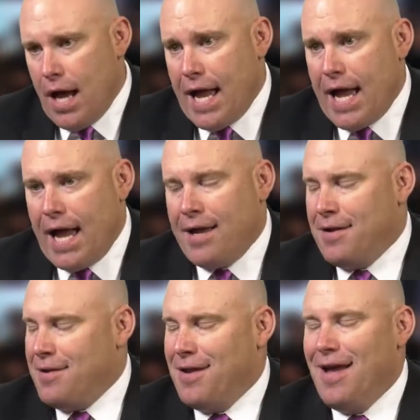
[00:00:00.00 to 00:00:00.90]

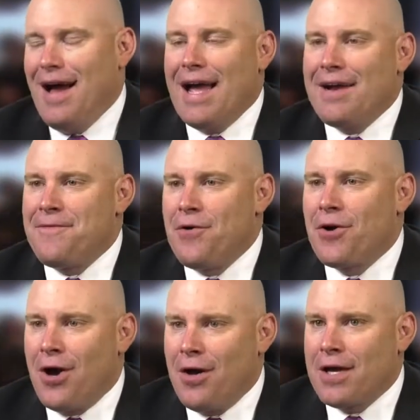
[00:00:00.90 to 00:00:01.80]
I got a phone
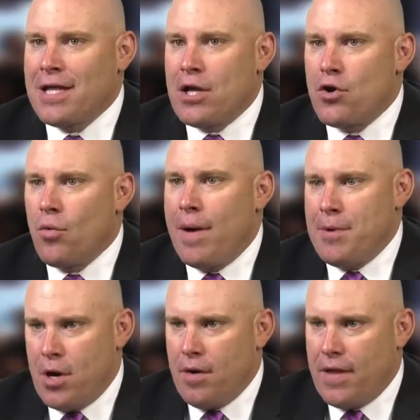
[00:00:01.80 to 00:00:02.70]
call because he had heard a
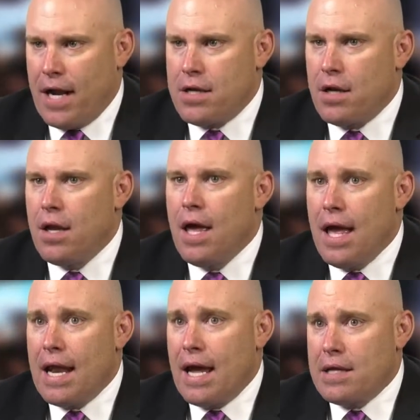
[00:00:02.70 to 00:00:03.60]
webinar that I had done,
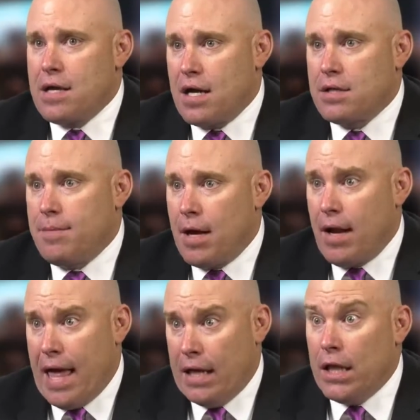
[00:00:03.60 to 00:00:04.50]
and I had talked
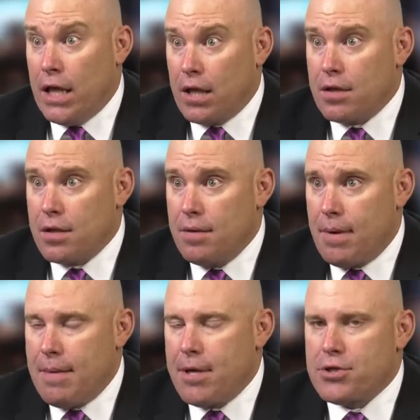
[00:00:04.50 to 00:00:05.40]
about analytics and
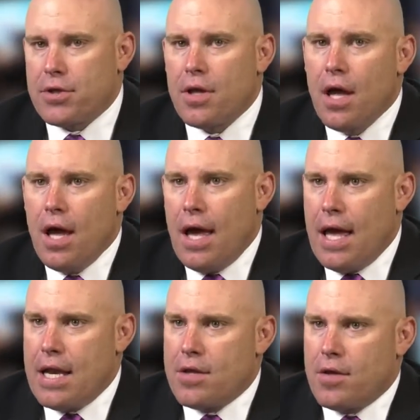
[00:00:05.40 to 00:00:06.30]
biometrics.
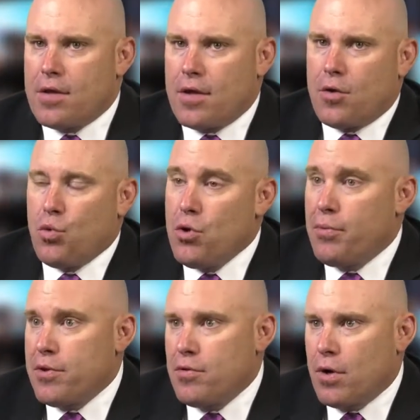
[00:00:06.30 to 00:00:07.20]
And so he said, will you
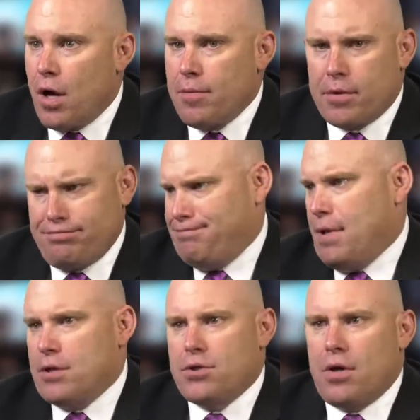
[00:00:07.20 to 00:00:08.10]
please do a call? And I go,
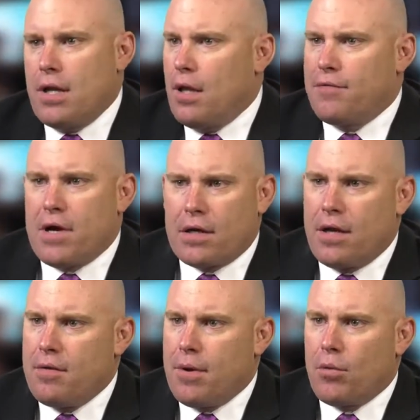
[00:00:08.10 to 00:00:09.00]
yeah, sure, I'd love talking
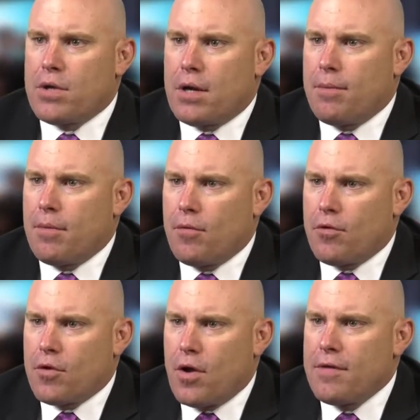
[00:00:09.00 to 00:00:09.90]
to anybody.
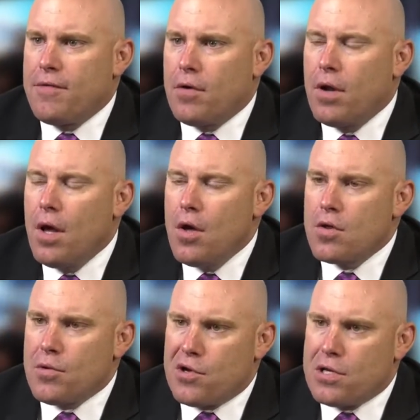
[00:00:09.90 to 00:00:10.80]
Let's go on the phone.
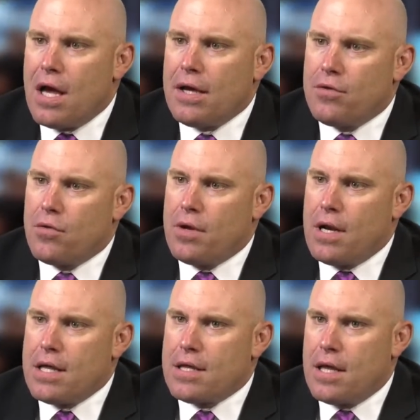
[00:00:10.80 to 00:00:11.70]
So we started talking through it,
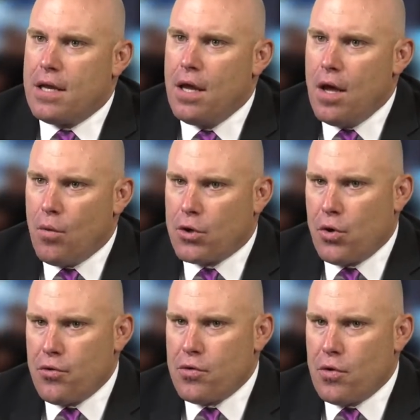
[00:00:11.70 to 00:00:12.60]
and I said, we're
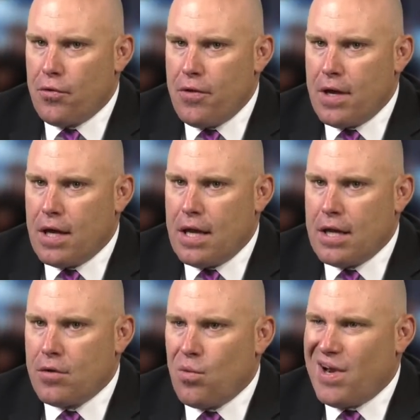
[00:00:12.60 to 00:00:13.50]
going through this whole thing, and
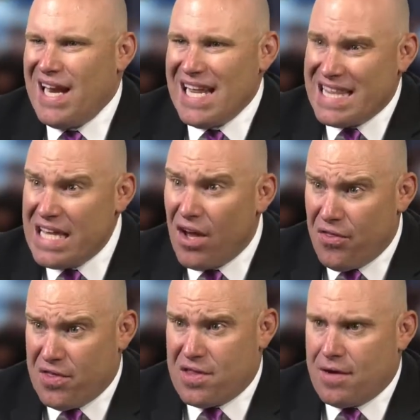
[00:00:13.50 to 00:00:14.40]
he goes, where can I see all
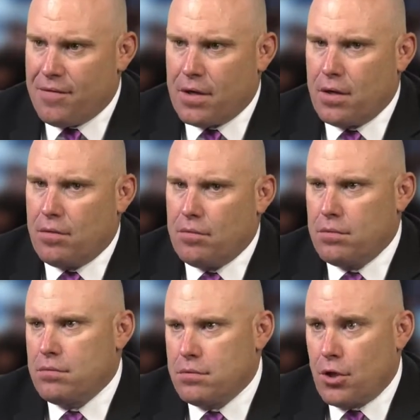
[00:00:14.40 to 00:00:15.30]
this stuff? And I go,
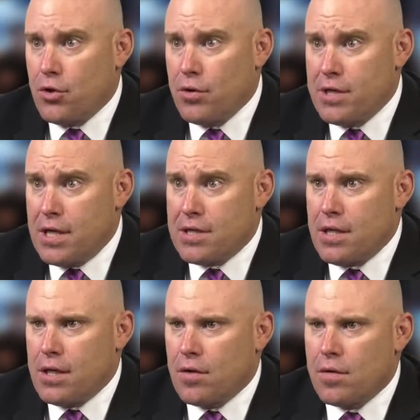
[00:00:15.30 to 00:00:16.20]
are you going to
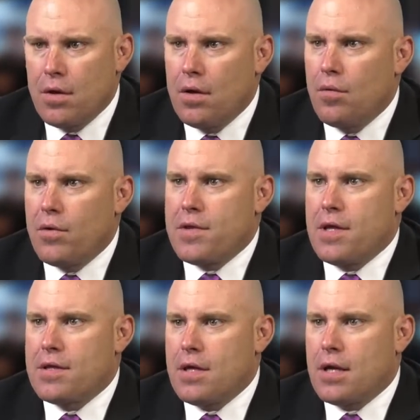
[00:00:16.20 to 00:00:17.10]
DSE? And he goes, what's
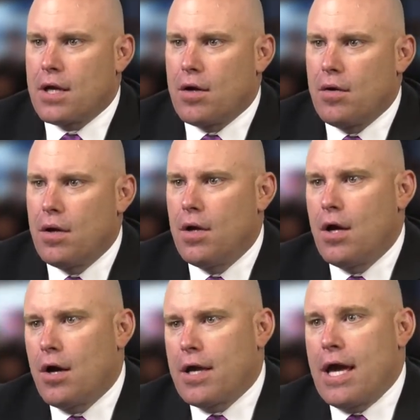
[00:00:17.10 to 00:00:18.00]
DSE? And I go,
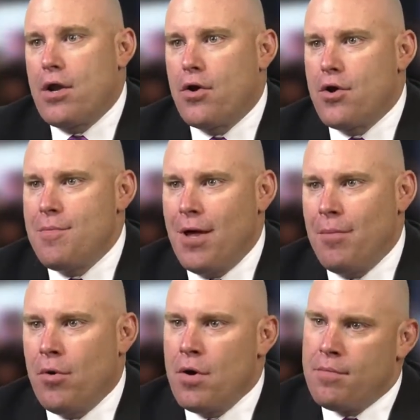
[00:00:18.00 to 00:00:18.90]
okay, I know you're in
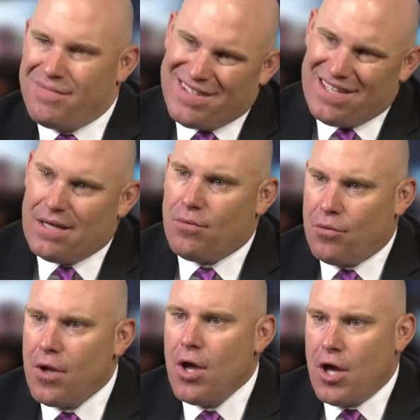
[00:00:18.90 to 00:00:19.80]
Melbourne,
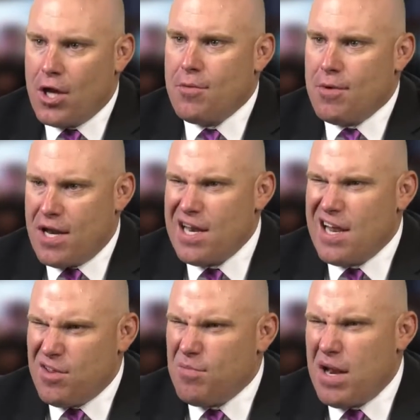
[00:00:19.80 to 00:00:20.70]

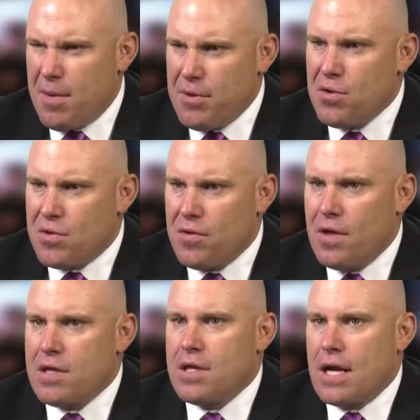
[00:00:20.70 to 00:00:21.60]
you might not be used to
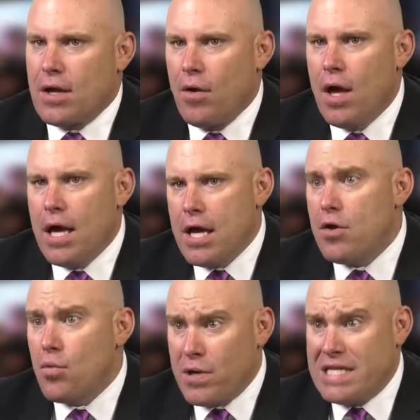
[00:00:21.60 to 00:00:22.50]
this. And I go,
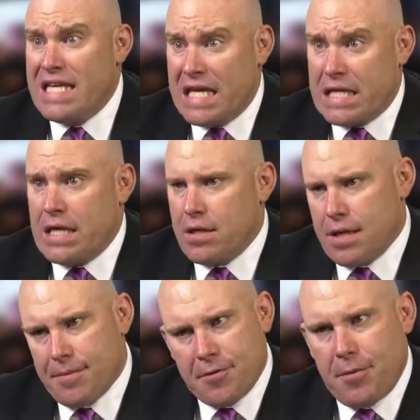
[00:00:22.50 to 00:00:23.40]
here's what DSE is.
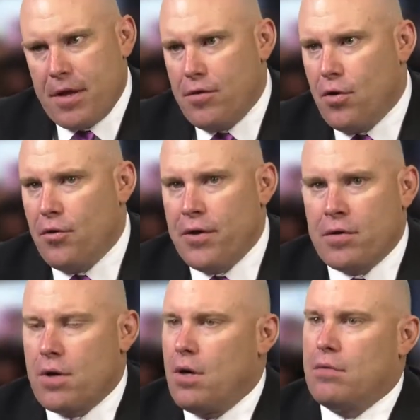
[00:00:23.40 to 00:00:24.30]
And I'm explaining the whole thing.
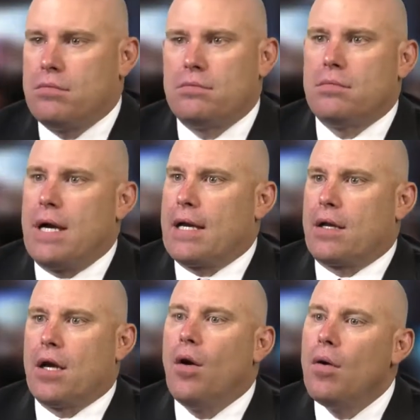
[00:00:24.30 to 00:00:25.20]
He goes, oh, I
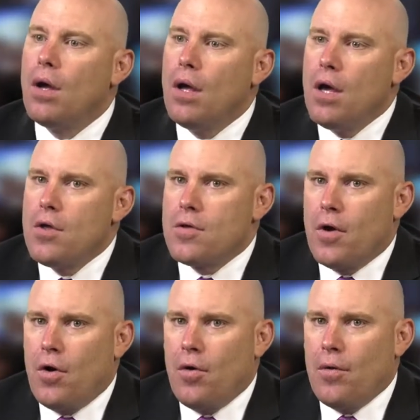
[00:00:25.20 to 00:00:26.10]
got to go.
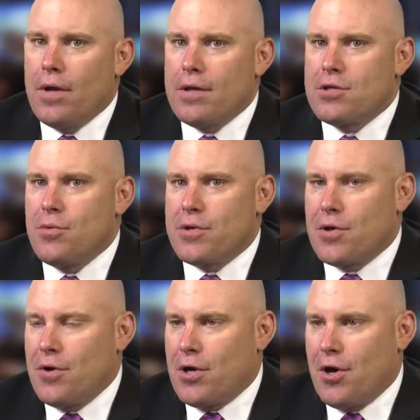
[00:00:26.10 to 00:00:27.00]
So 2 weeks
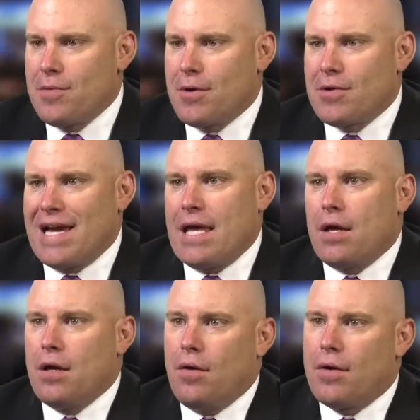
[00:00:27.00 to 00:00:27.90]
ago, he calls me, he goes, I
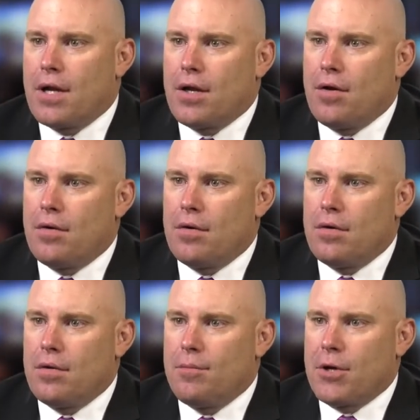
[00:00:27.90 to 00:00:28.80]
can't go. And I go,
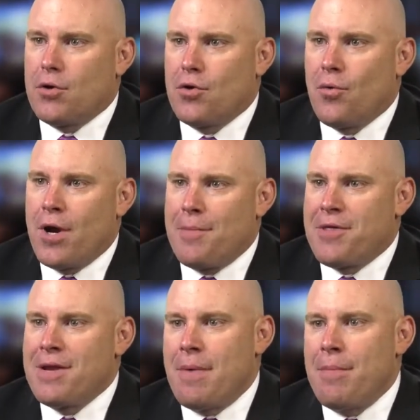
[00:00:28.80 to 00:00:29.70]
don't worry, I'm
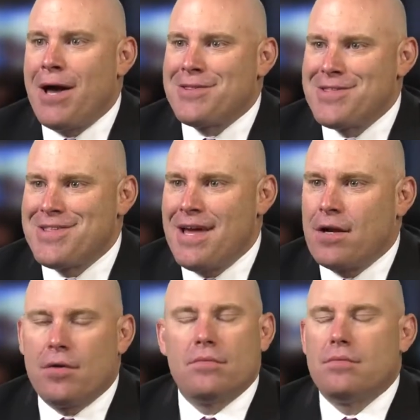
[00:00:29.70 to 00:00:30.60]
sending my boss
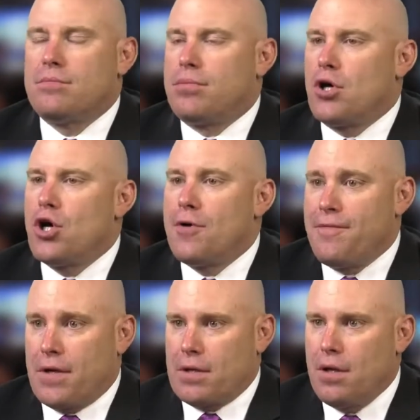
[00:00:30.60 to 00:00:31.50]
instead. I go,
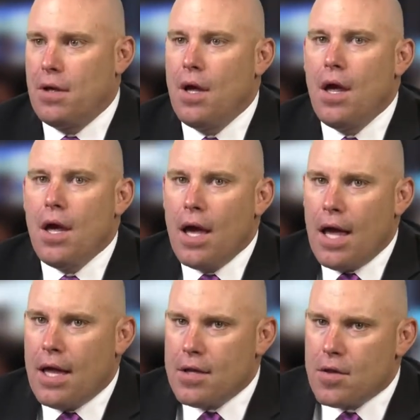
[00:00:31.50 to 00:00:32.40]
perfect.
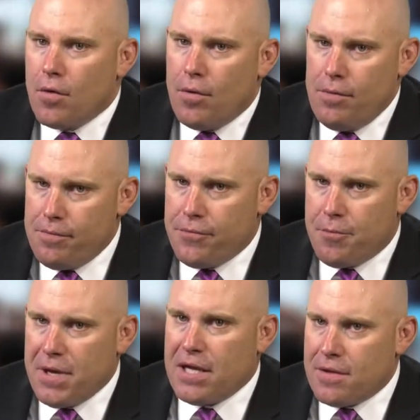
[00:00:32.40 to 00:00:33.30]
And so
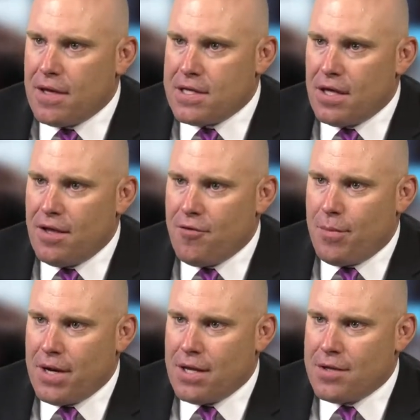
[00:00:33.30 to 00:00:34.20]
the biggest thing I tell
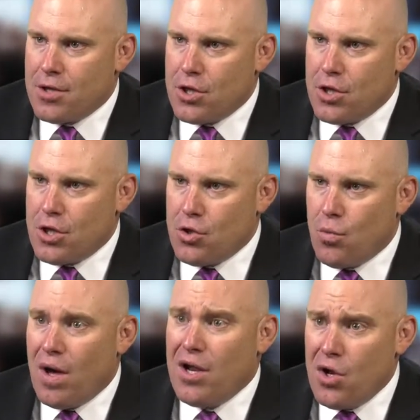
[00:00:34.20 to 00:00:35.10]
everybody is you
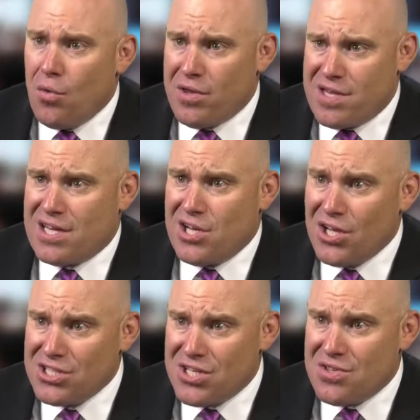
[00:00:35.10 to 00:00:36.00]
want to know what the
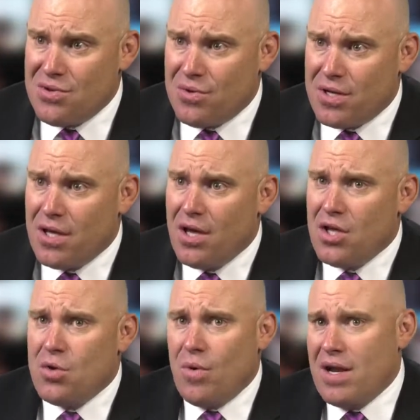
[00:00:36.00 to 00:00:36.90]
technology is doing.
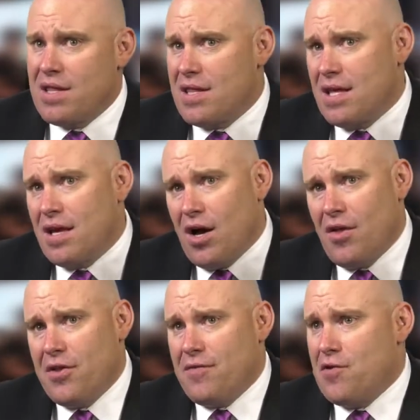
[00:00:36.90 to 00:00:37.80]
You want to see
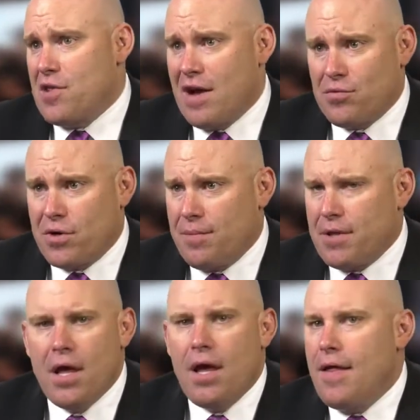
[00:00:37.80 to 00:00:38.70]
all the different software companies.